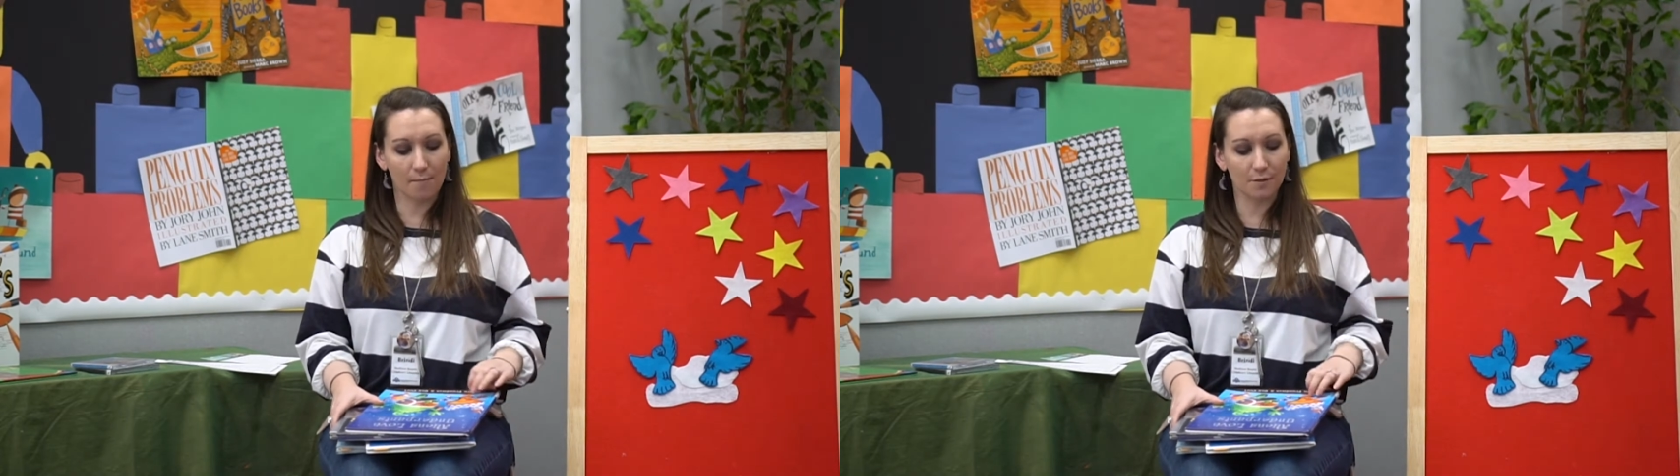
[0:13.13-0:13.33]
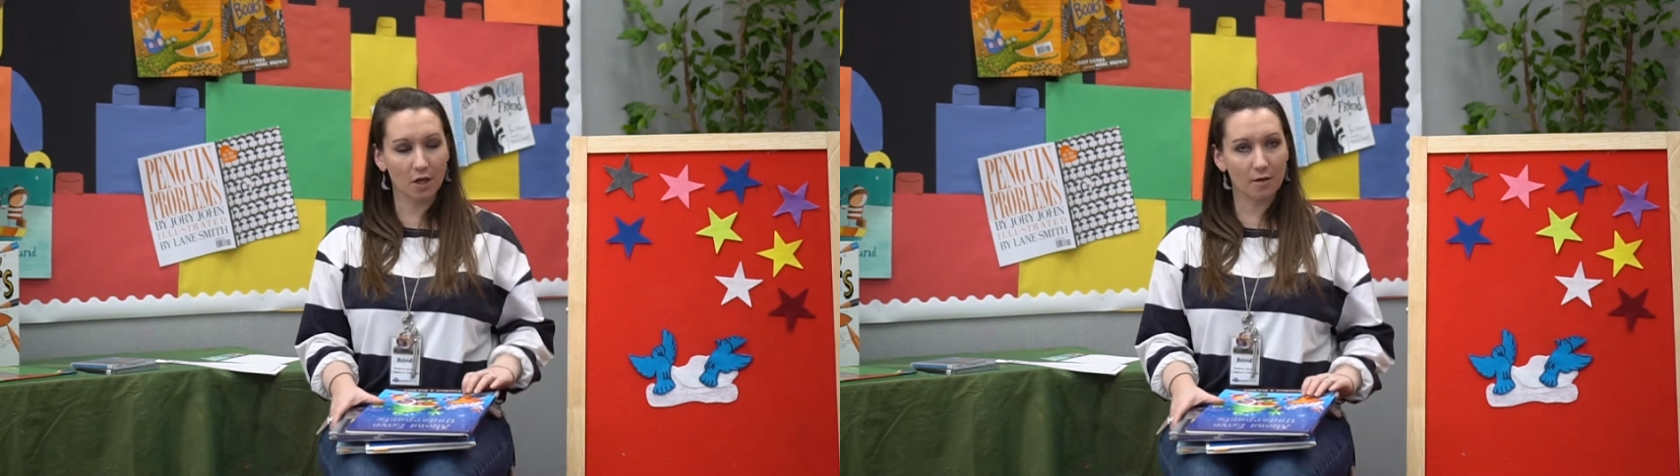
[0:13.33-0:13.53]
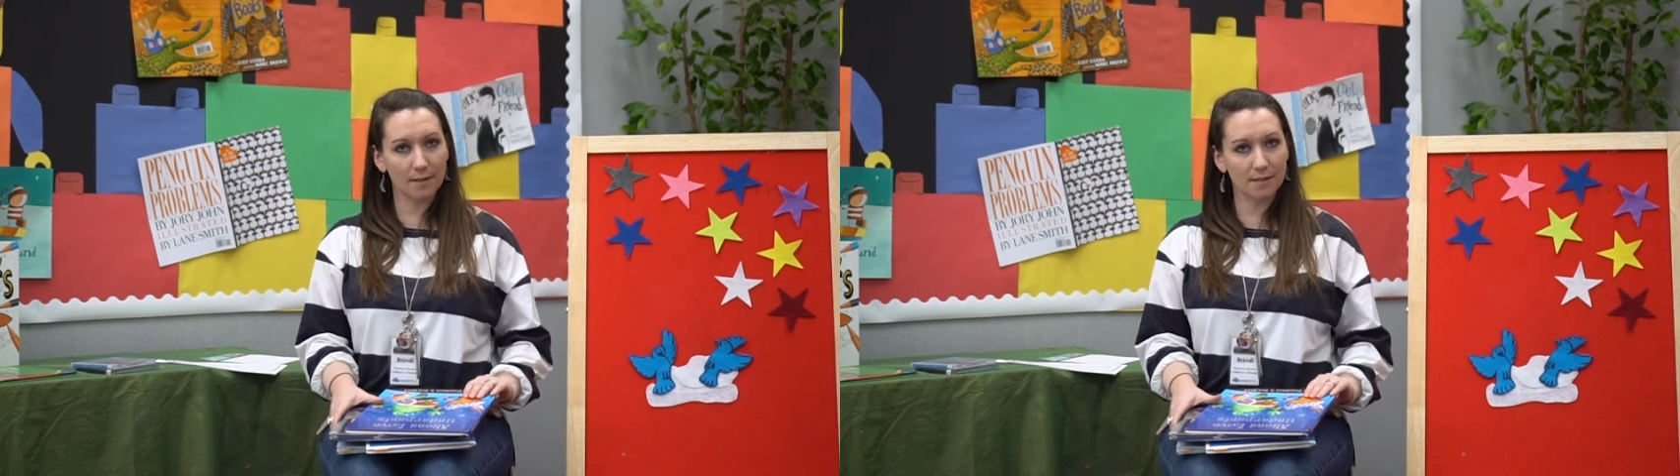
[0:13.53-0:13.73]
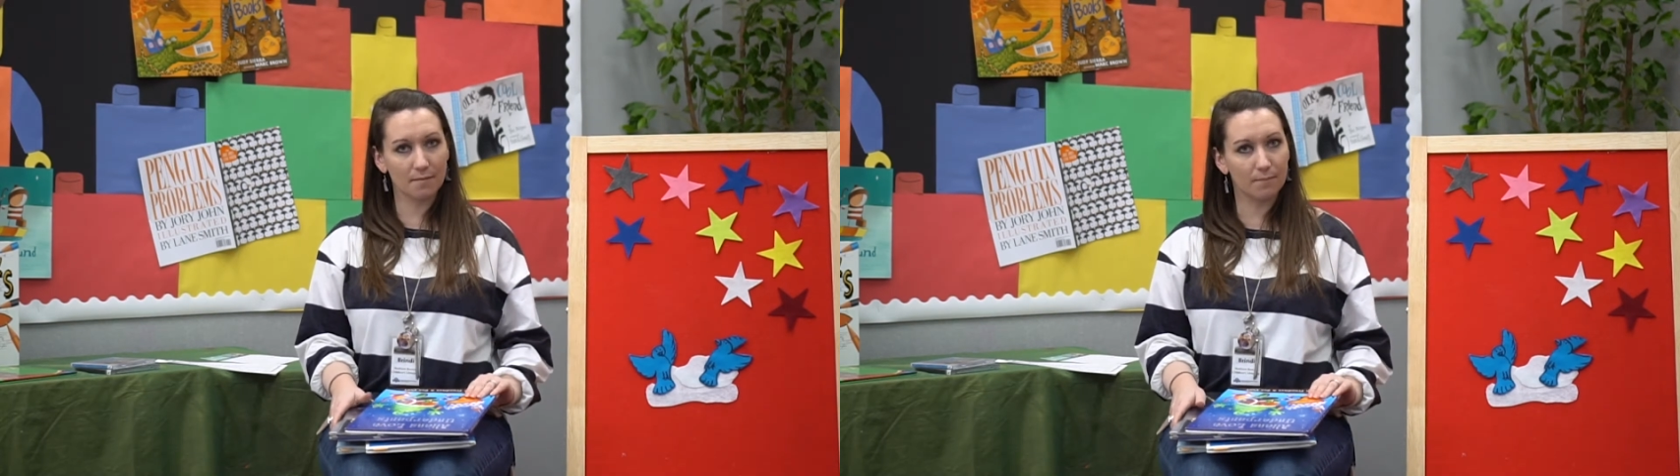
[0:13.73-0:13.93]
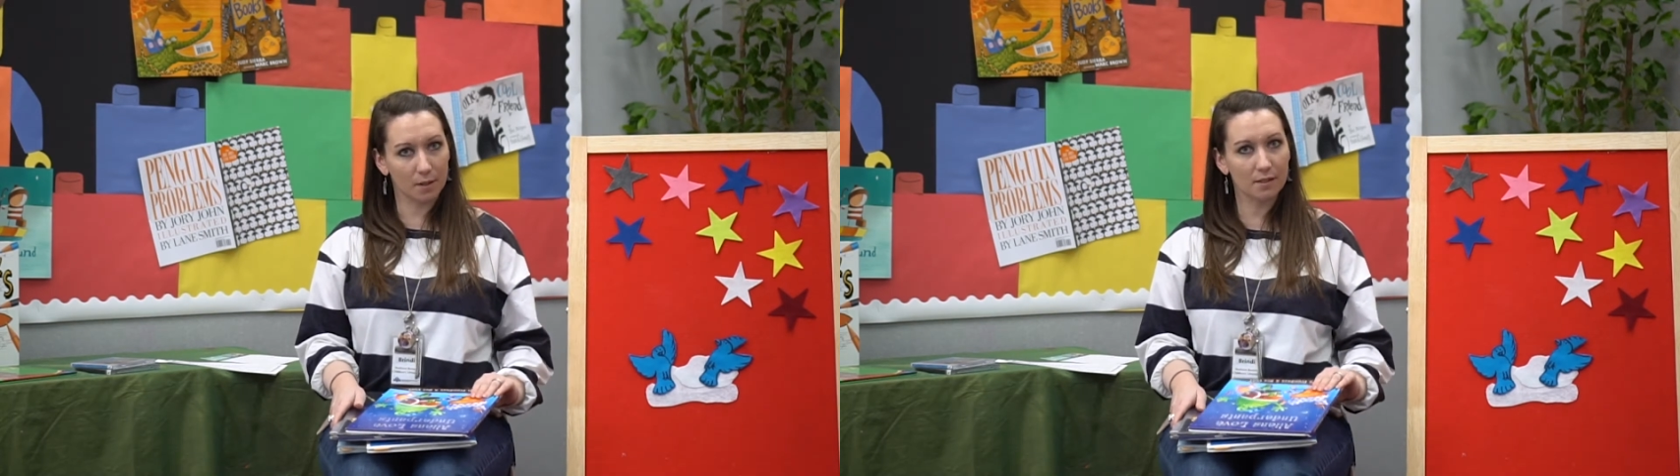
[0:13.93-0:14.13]
talk about
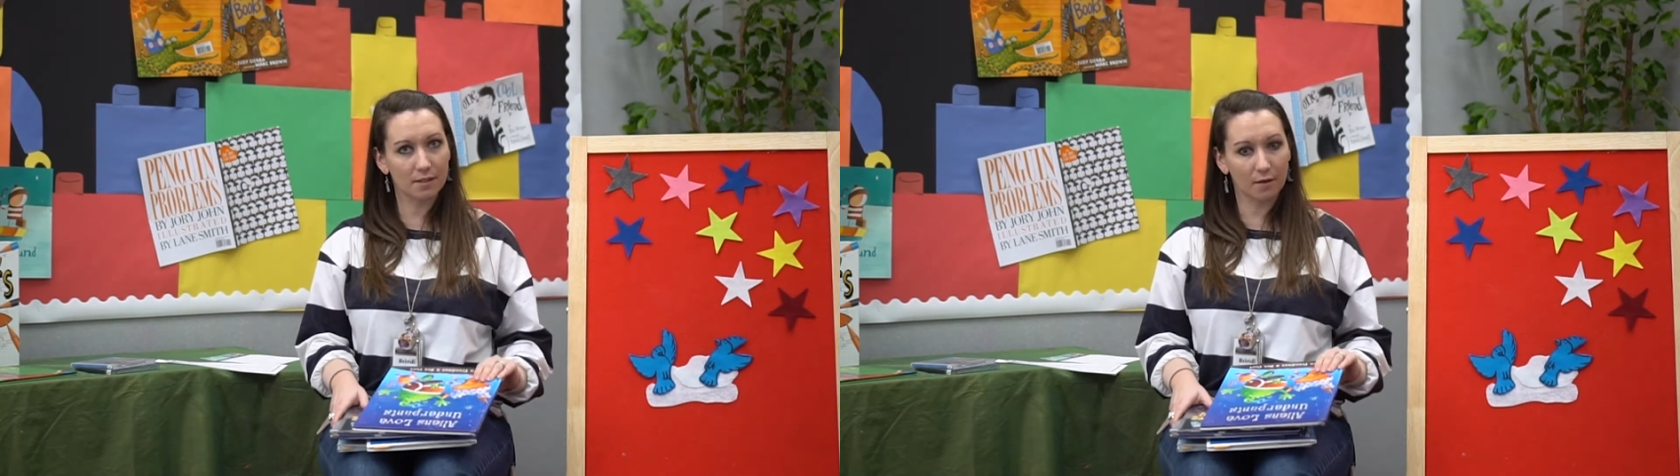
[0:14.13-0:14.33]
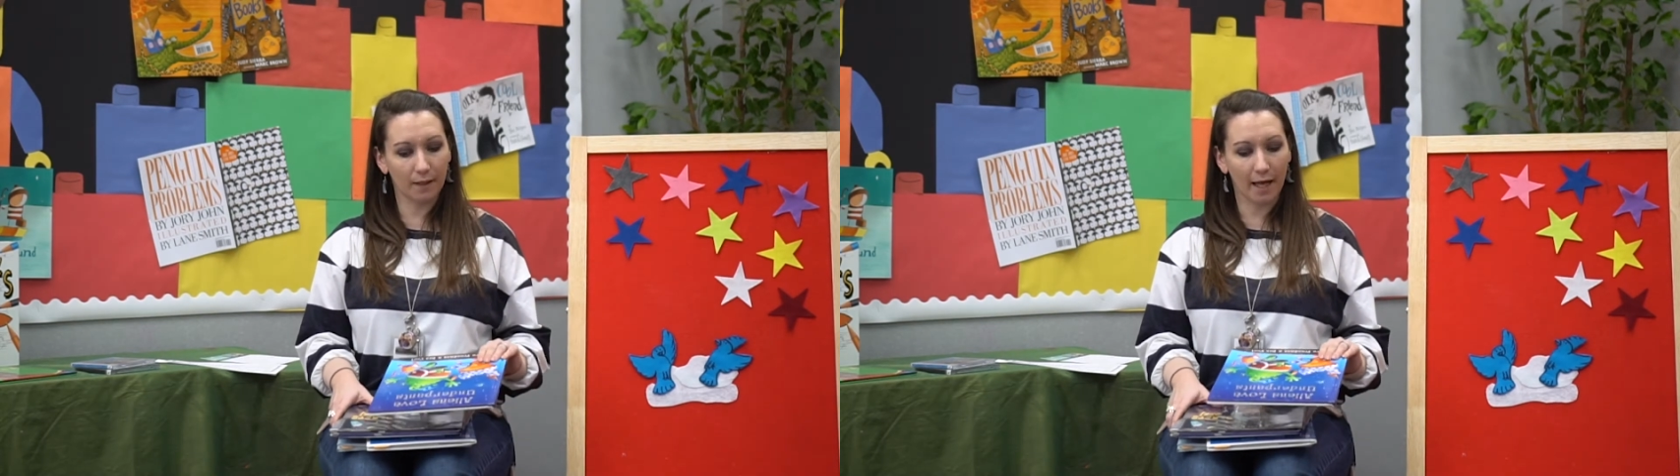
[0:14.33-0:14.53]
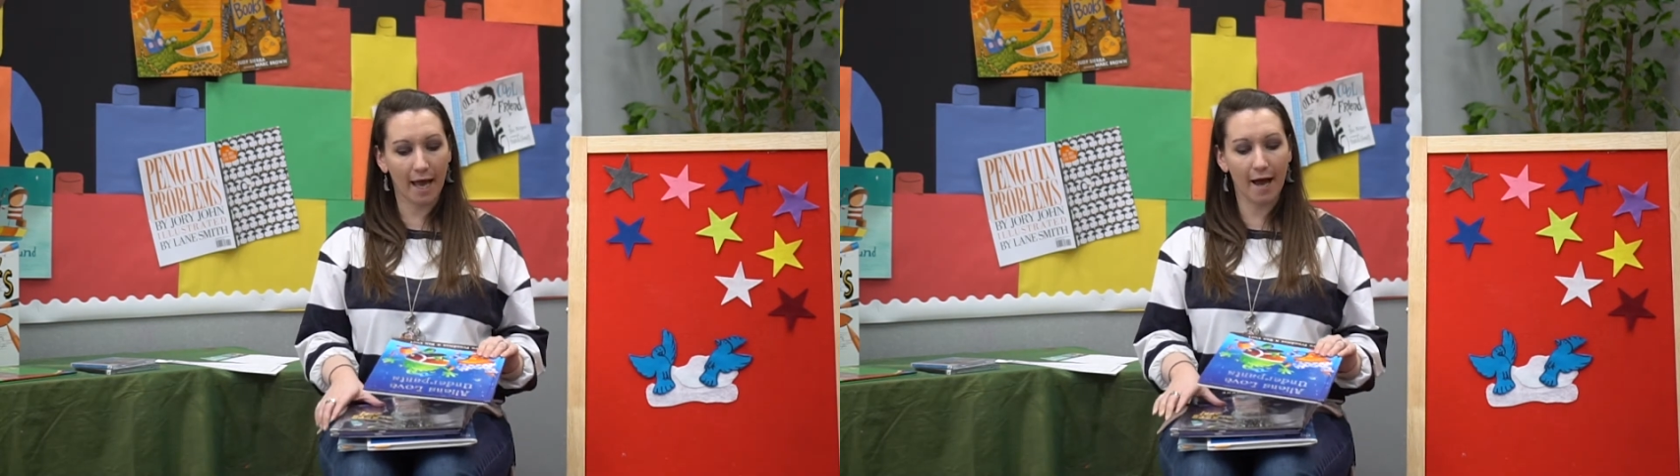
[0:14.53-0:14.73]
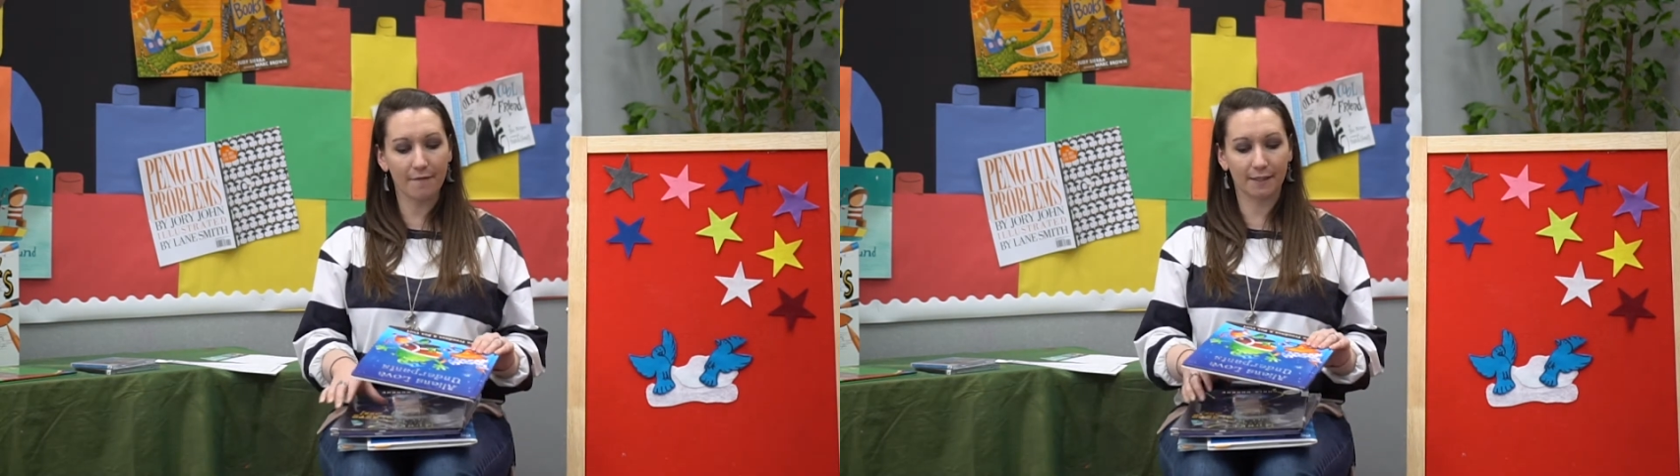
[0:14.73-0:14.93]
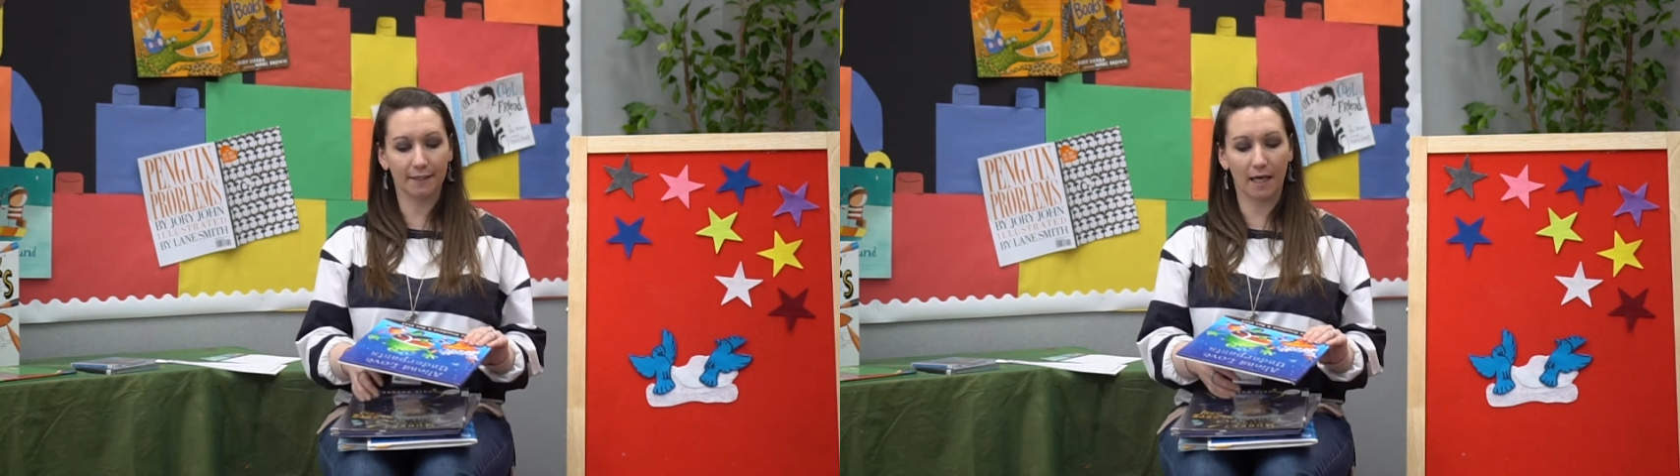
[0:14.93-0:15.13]
some books that we have
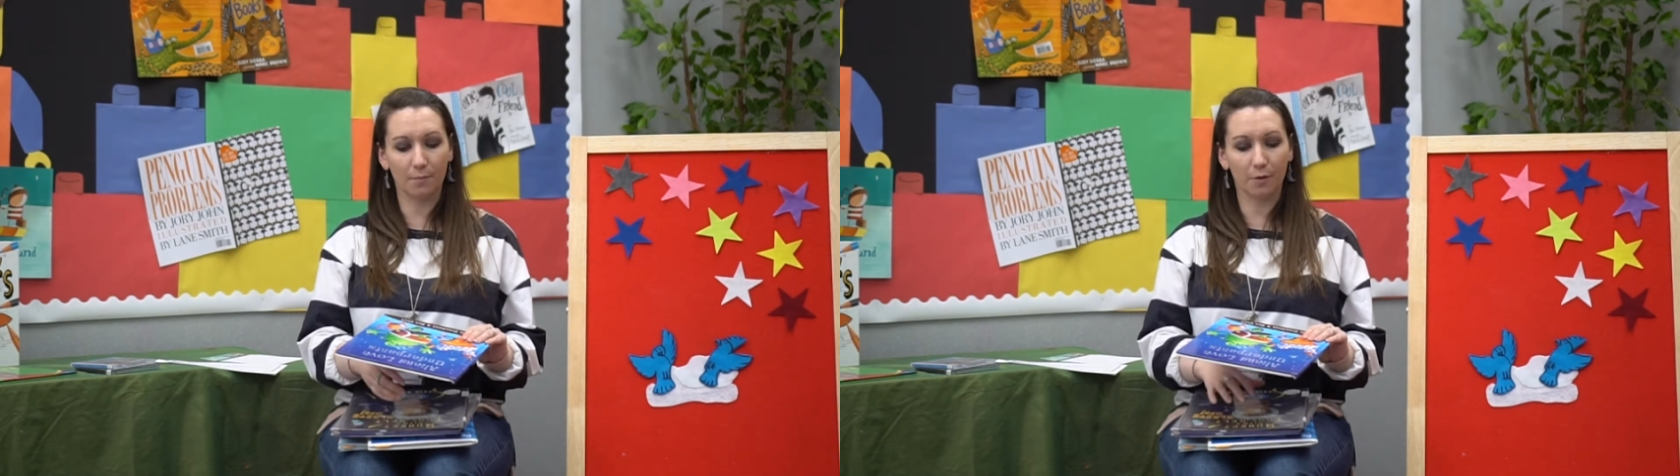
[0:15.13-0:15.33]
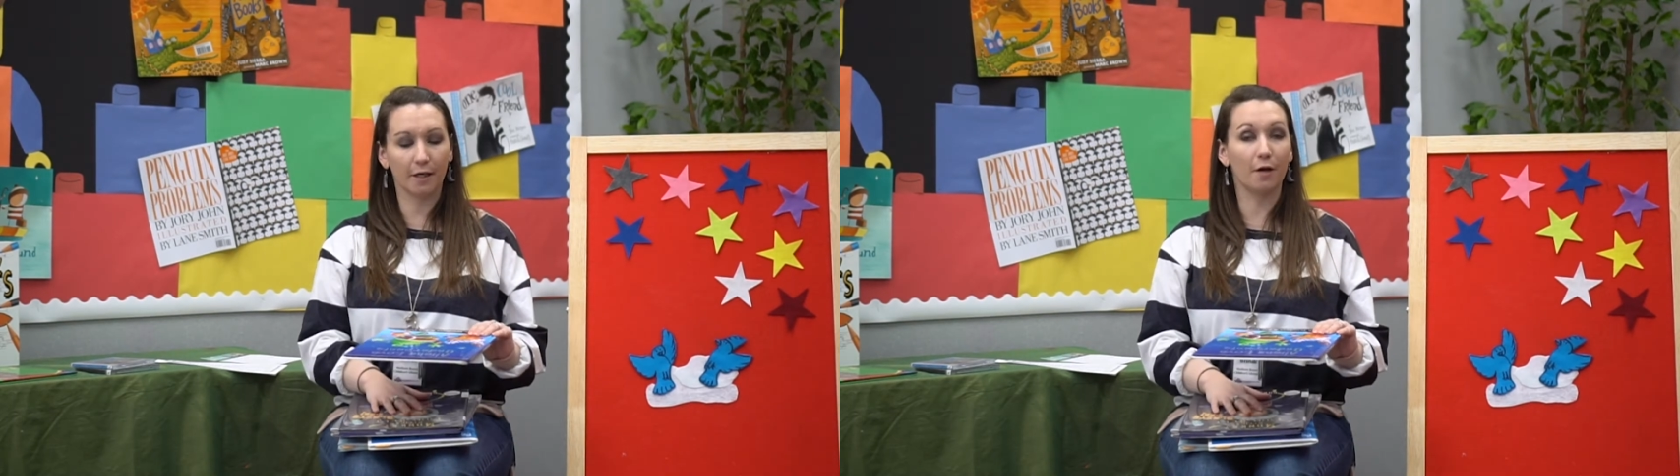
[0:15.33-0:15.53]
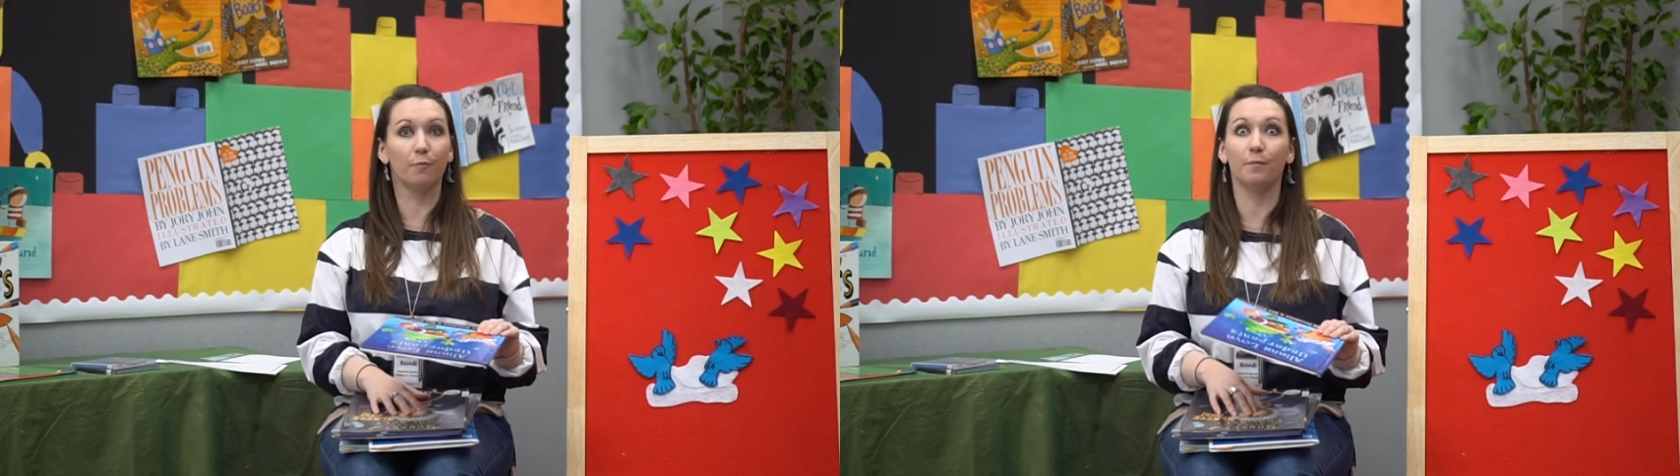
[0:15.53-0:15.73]
at the library